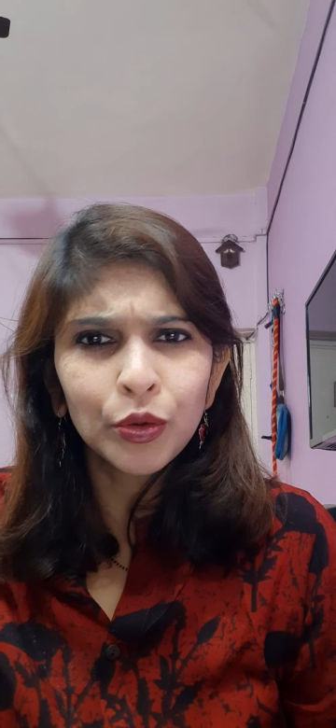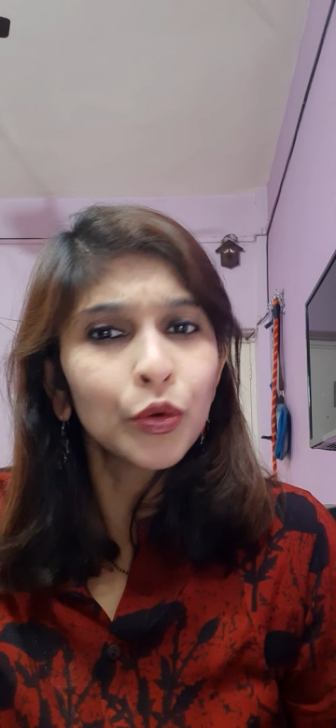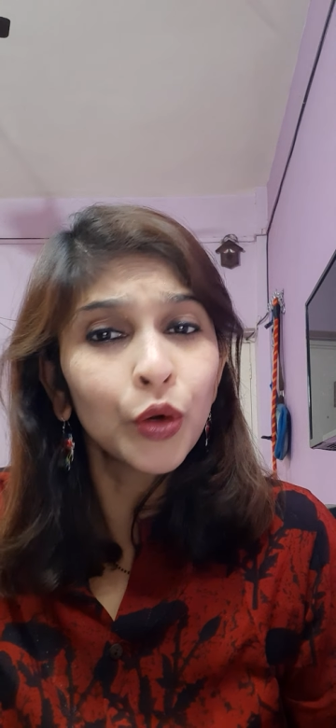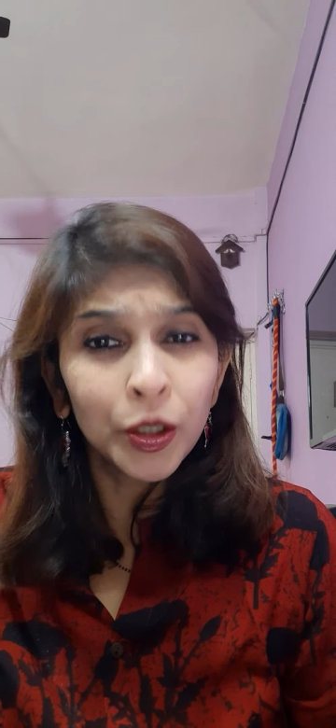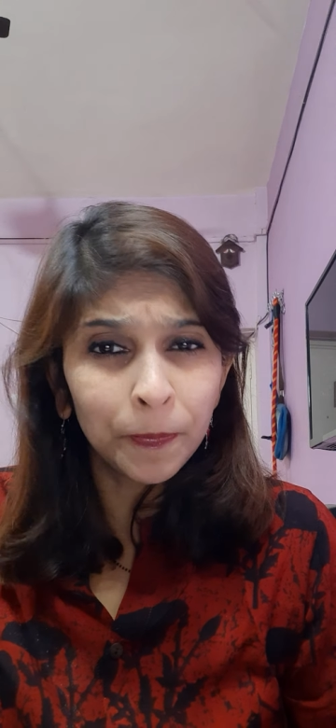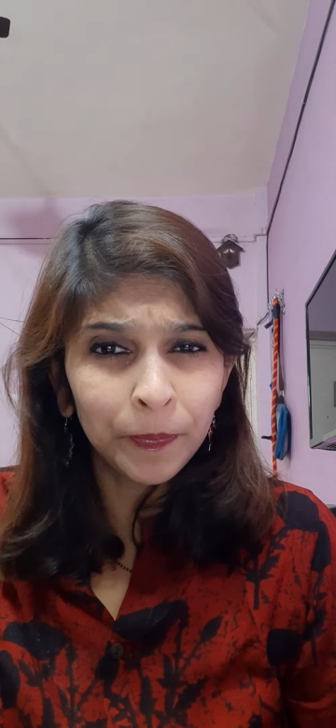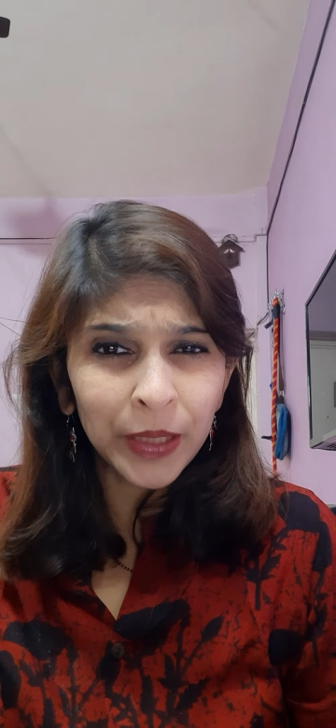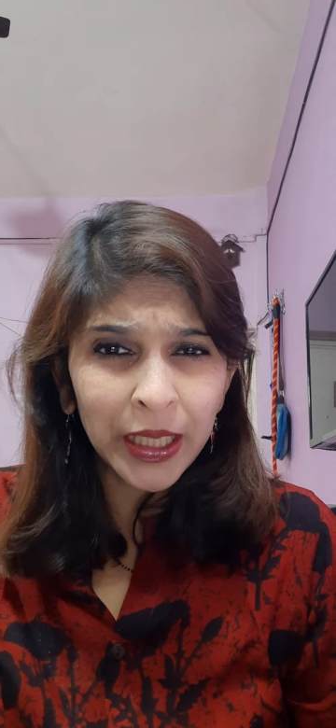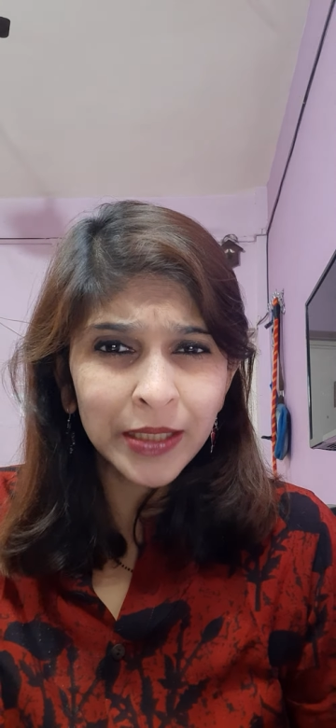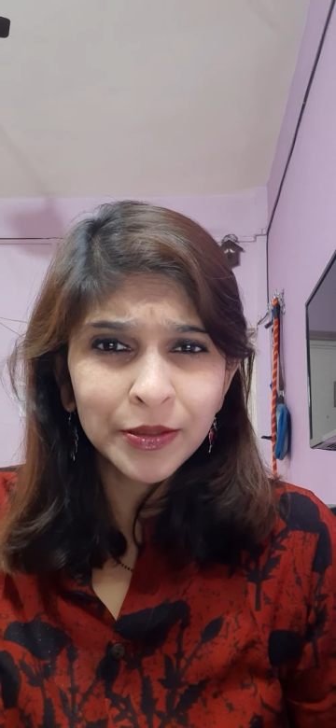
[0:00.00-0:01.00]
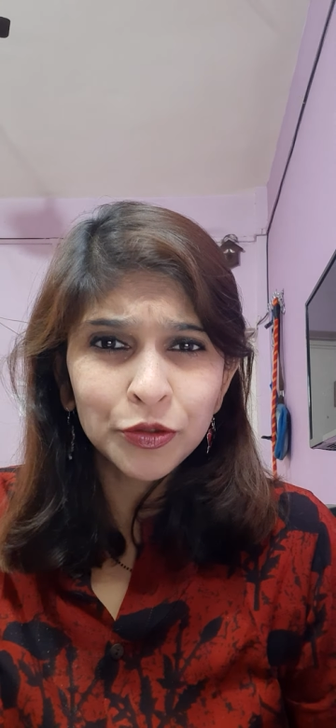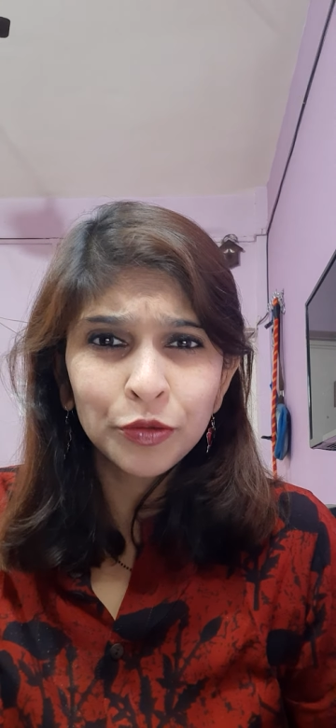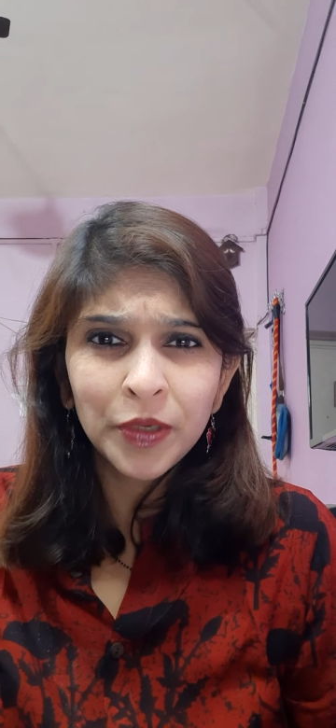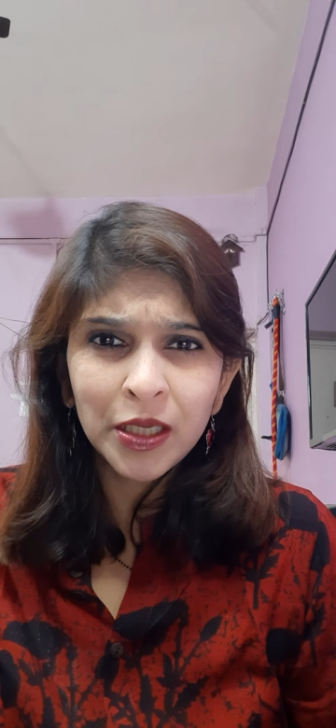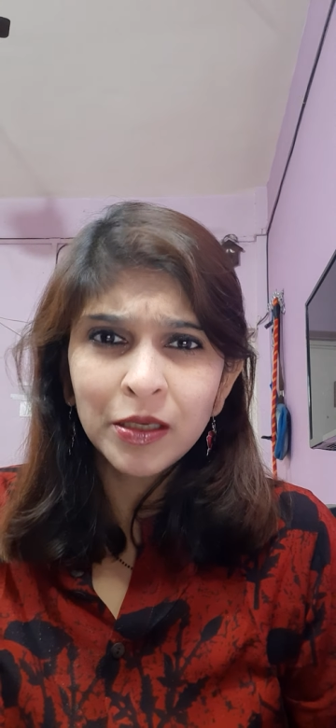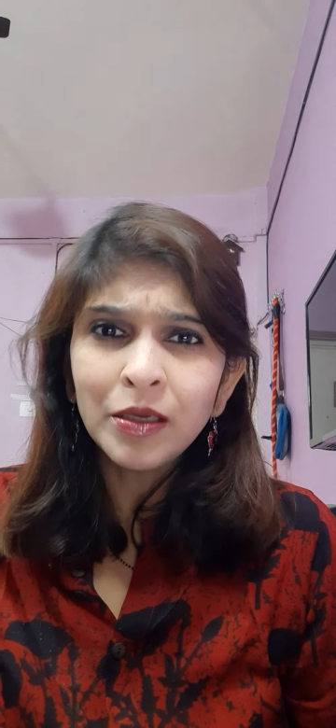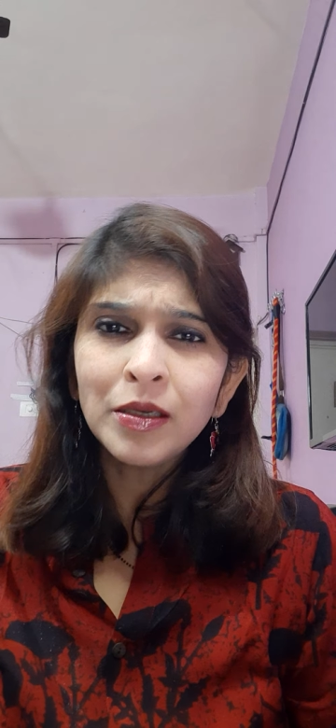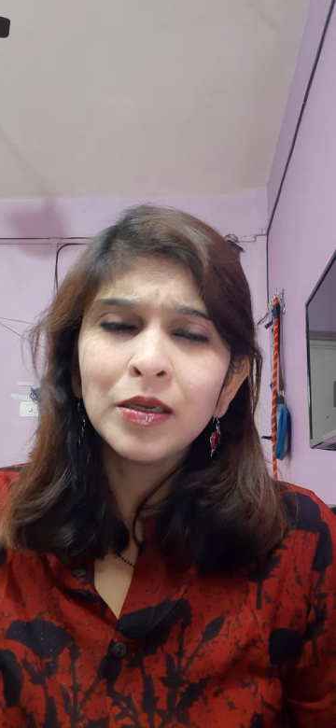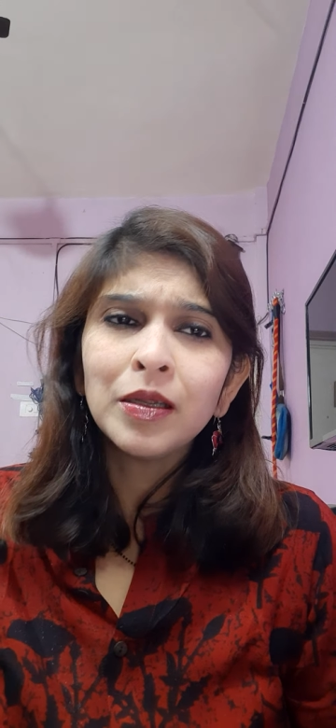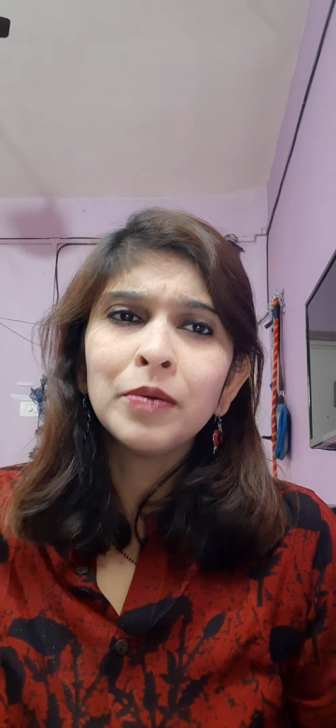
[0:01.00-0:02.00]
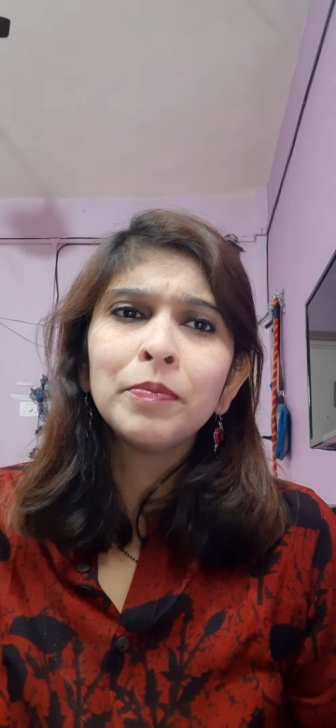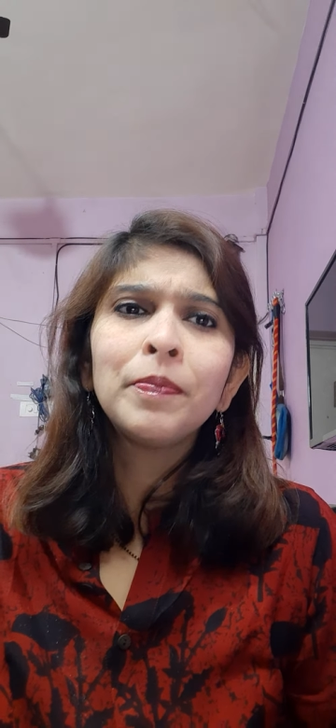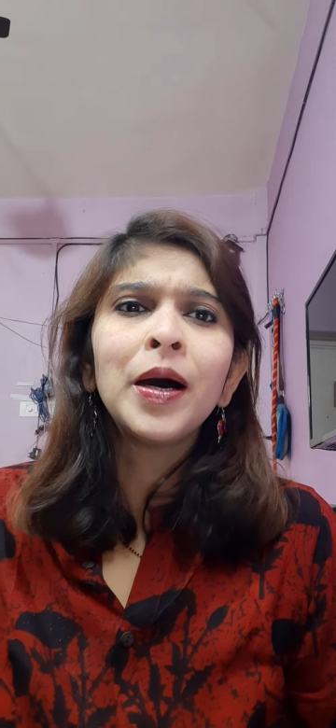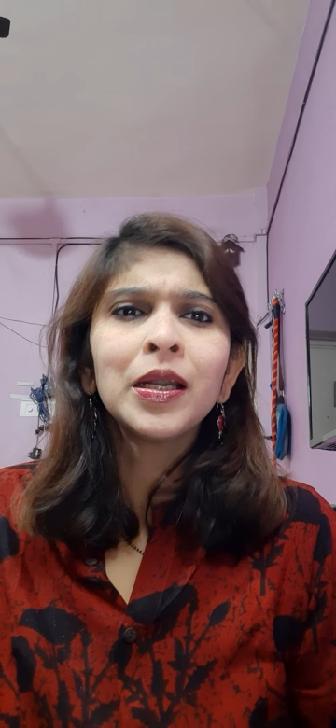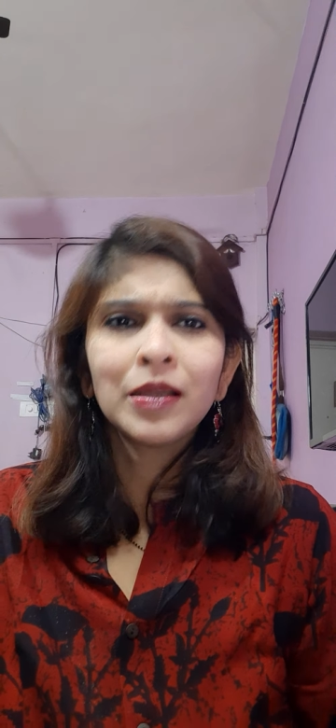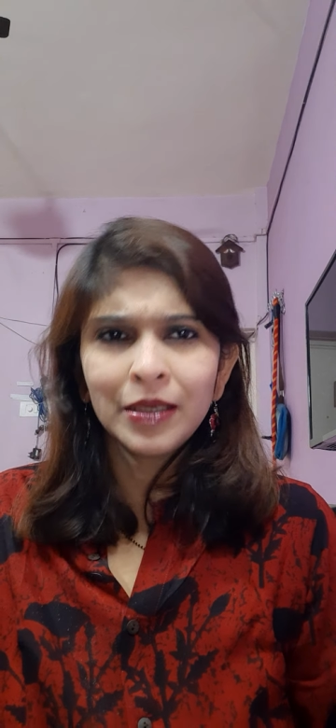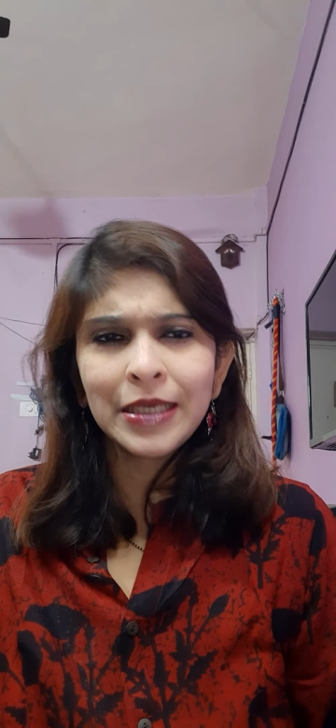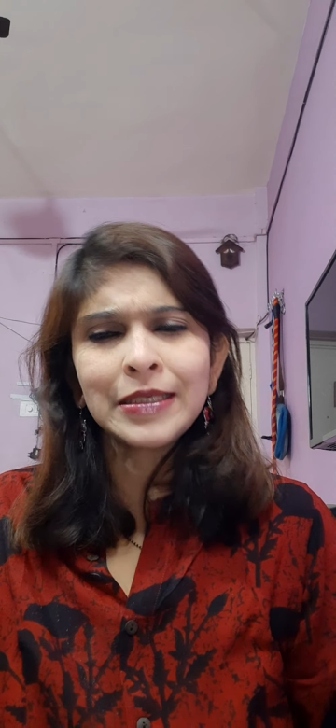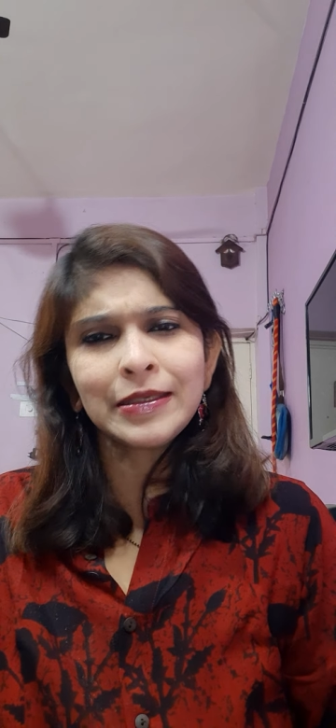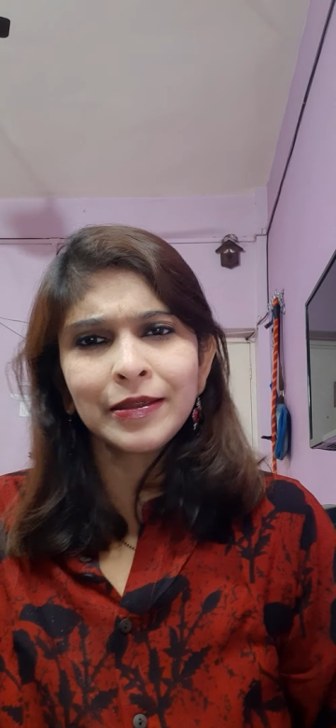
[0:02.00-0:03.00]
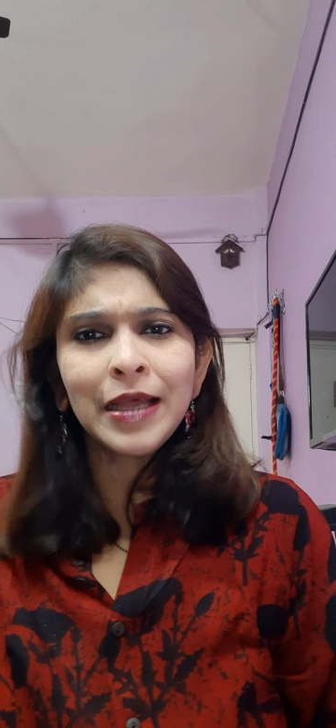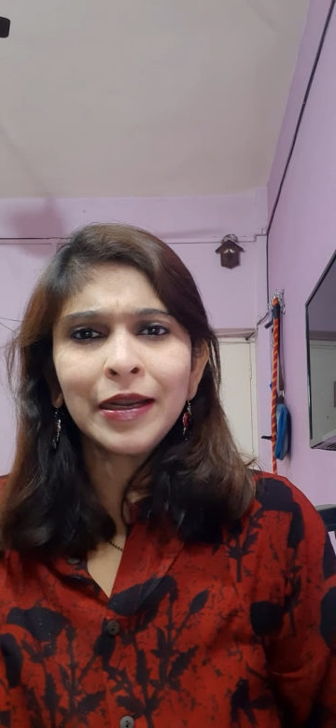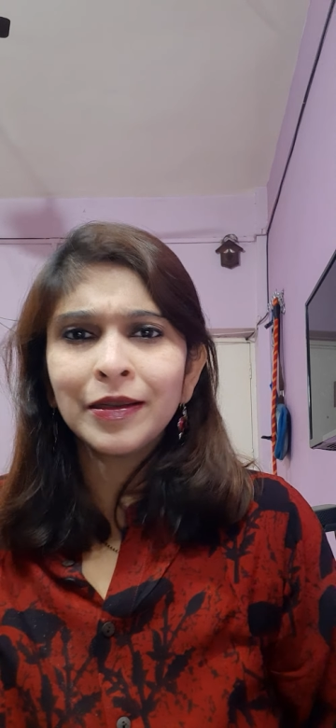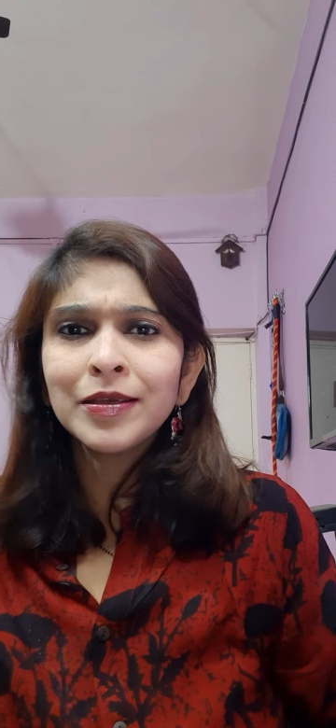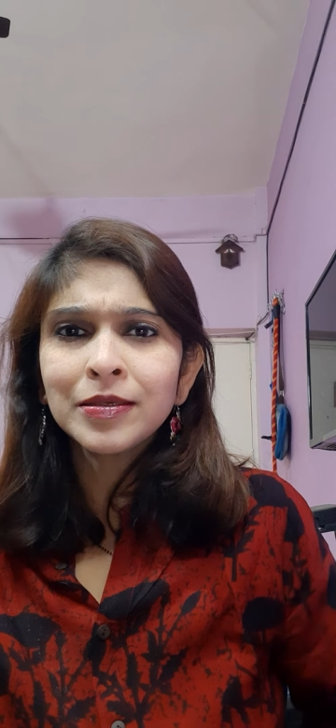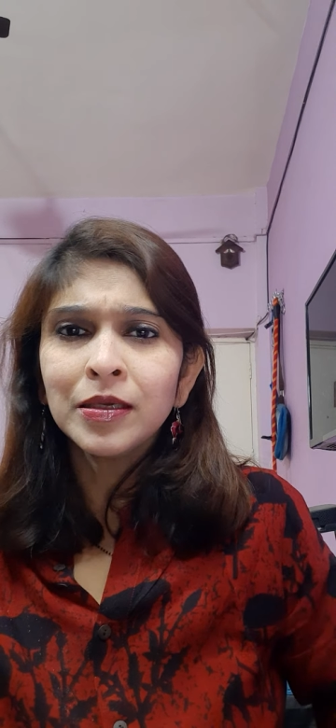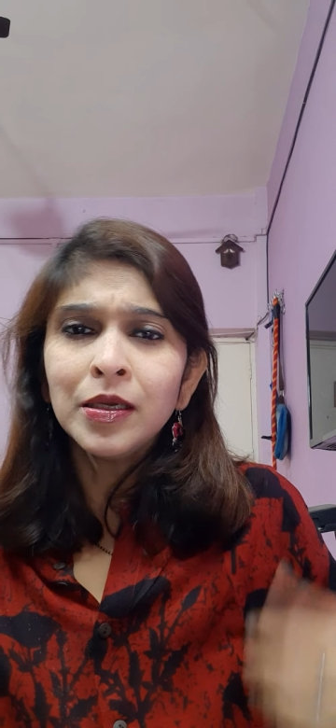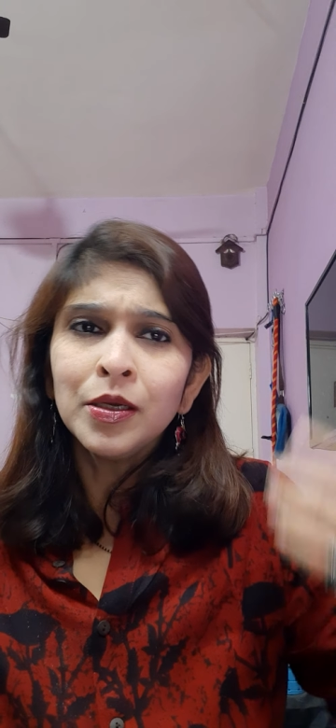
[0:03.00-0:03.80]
good place to be in it. But yes, that is